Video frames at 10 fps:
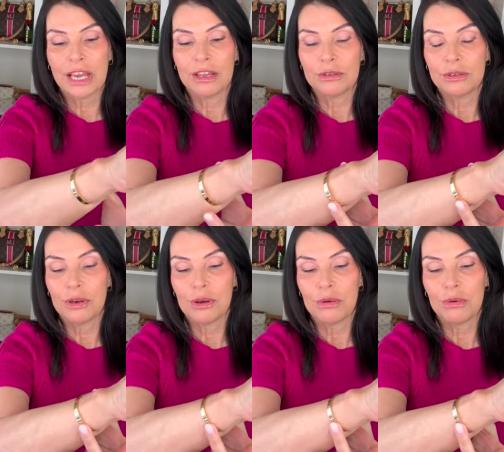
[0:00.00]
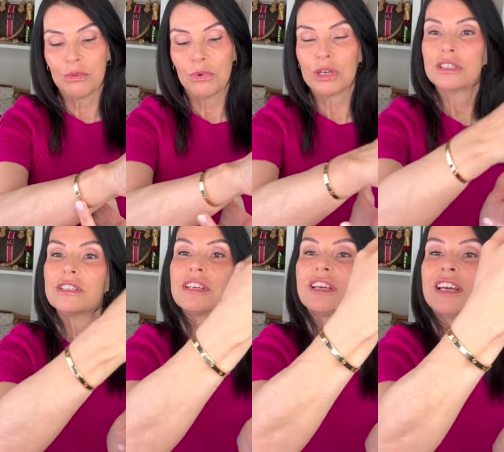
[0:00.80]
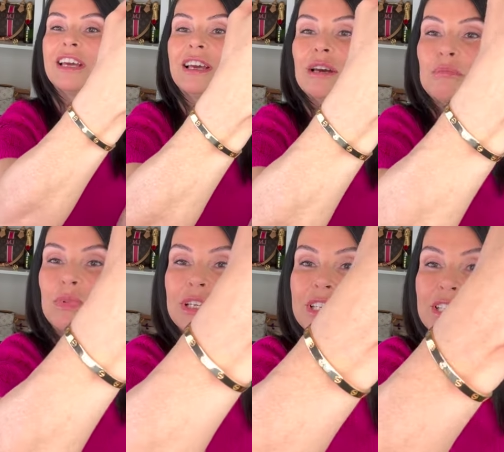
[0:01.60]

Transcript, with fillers: I don't know what, but it